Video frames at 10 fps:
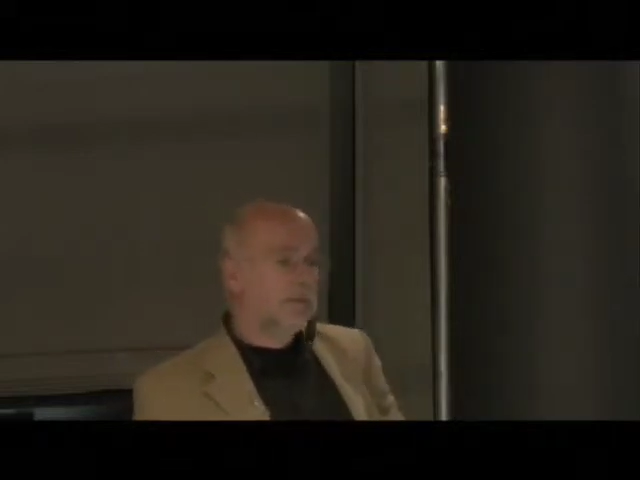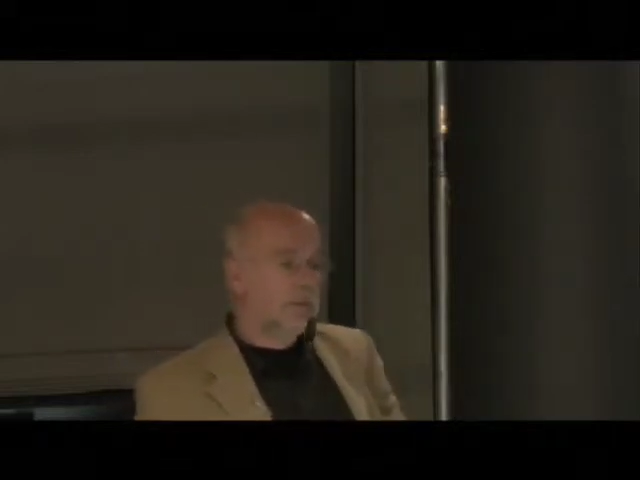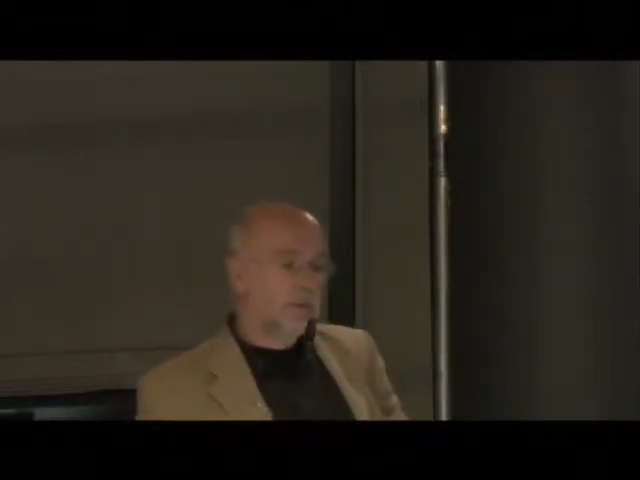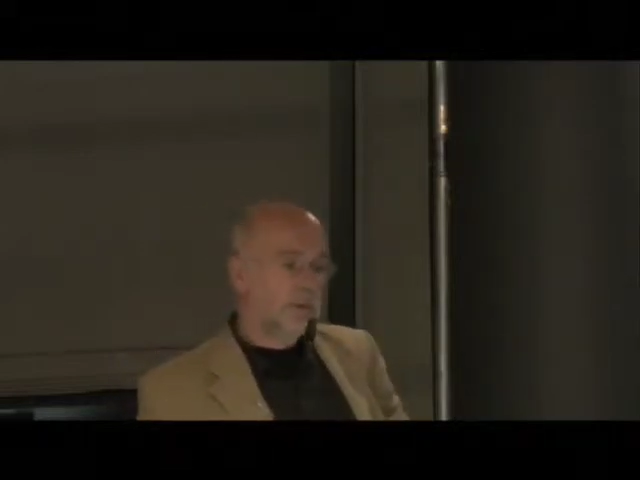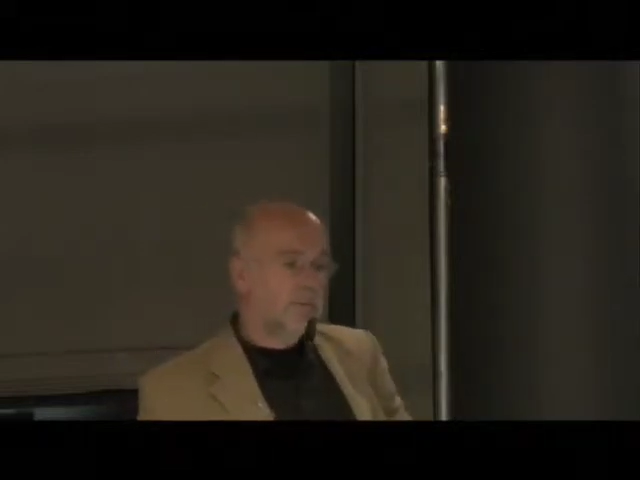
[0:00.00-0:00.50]

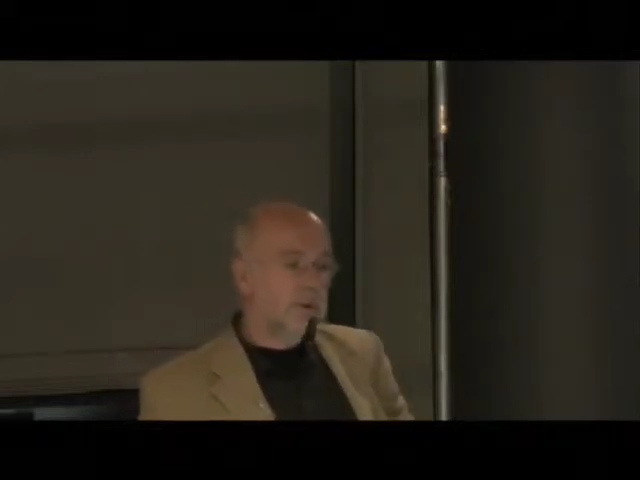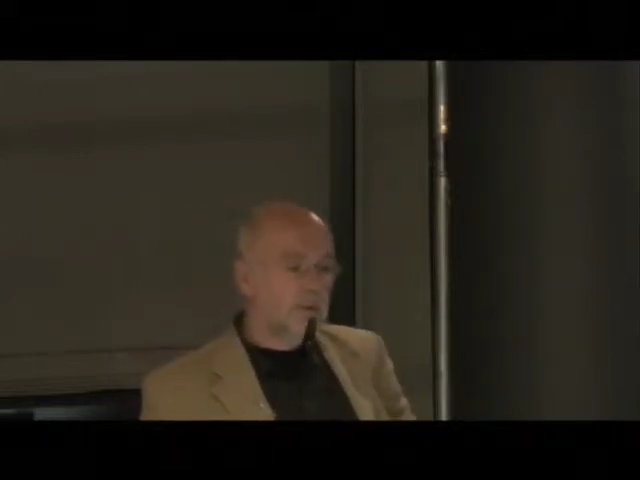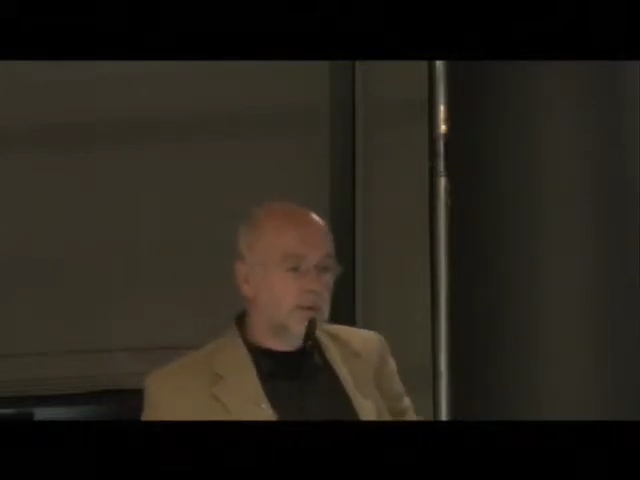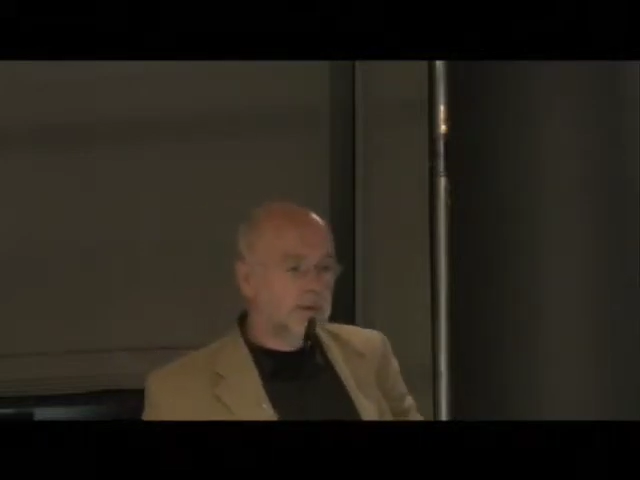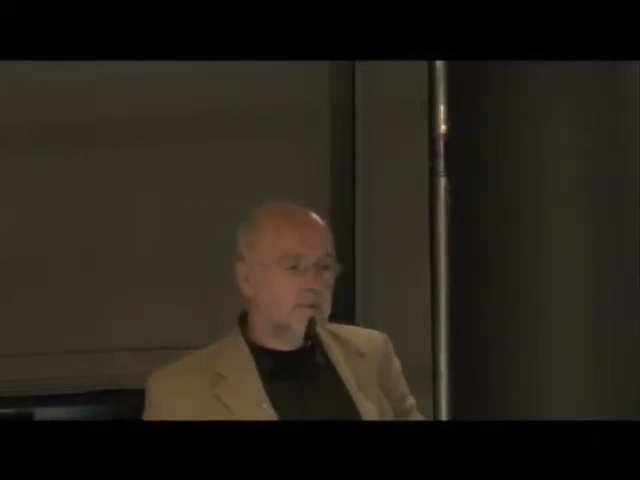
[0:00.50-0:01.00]
computing
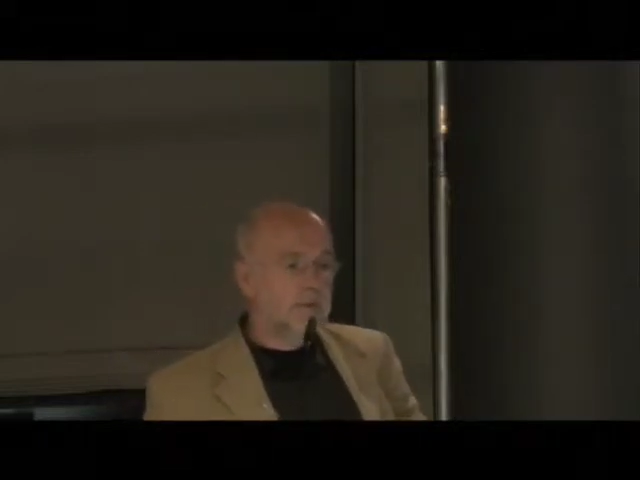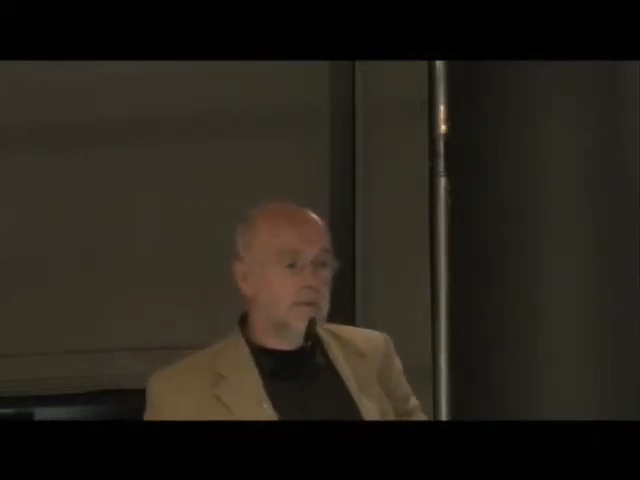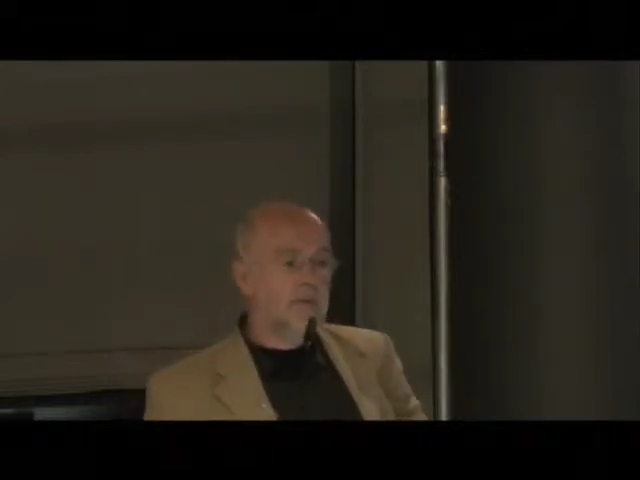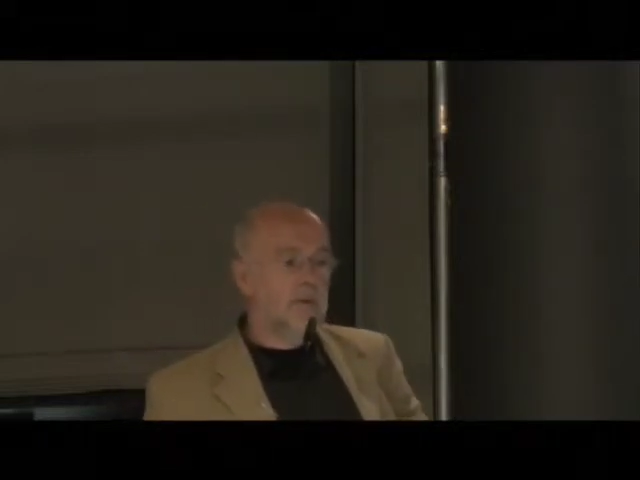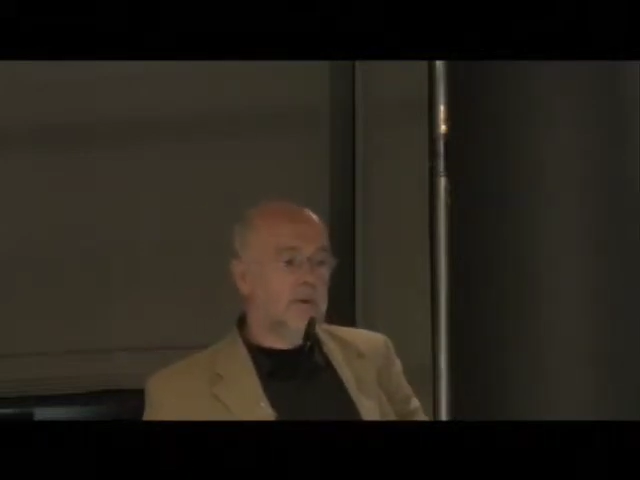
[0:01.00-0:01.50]
gradually
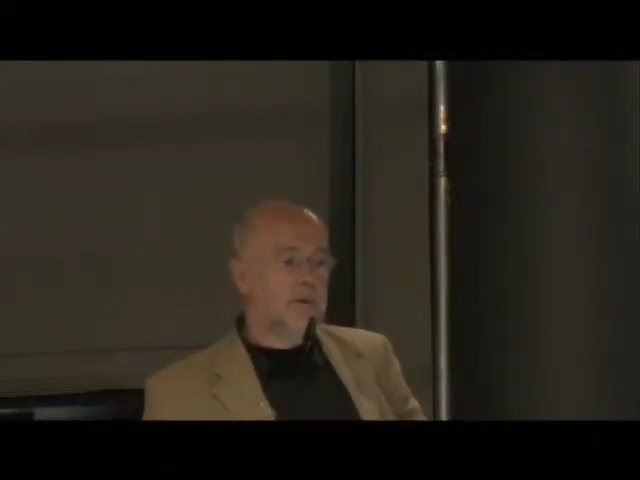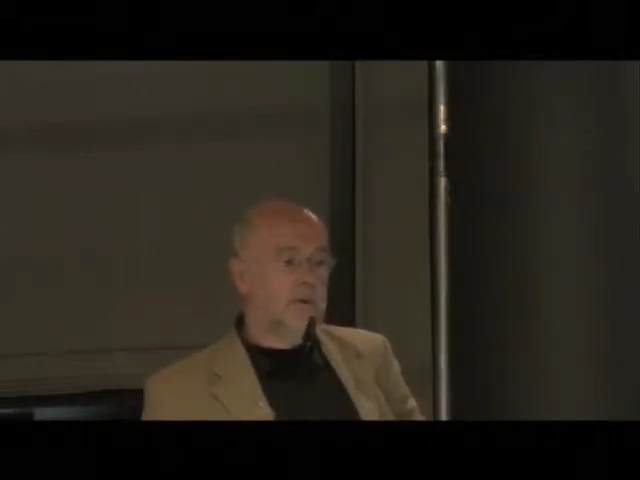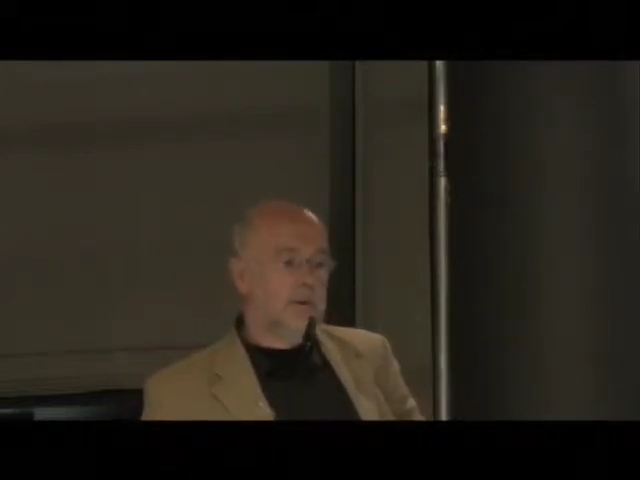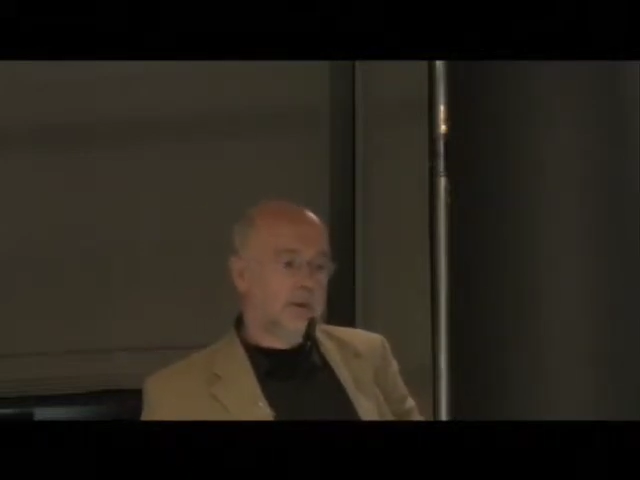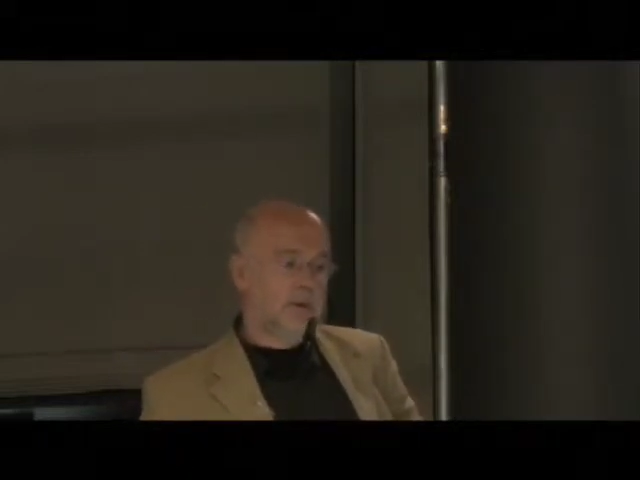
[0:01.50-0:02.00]

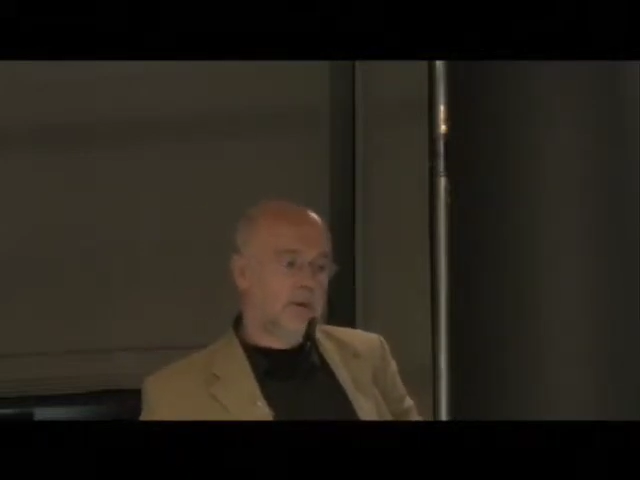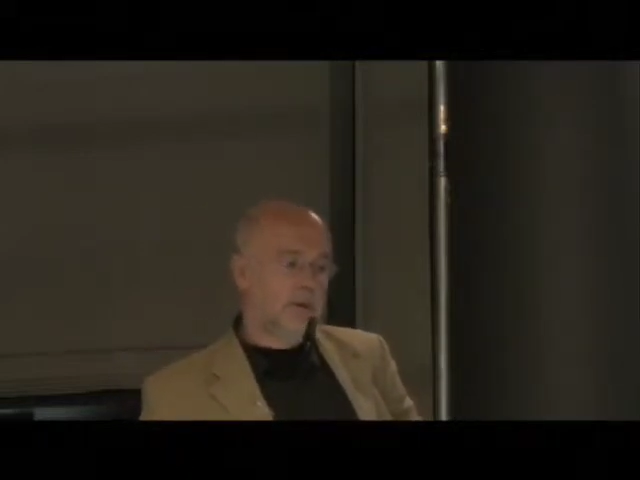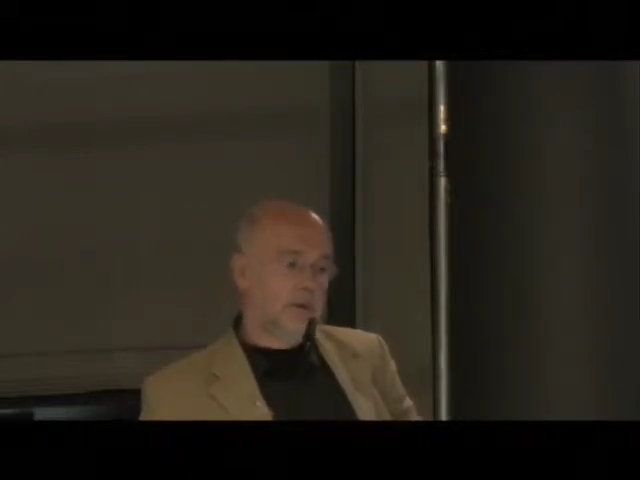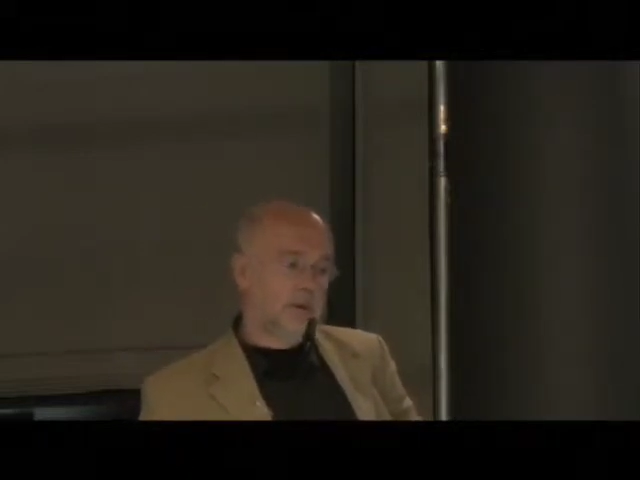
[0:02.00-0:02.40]
transforms into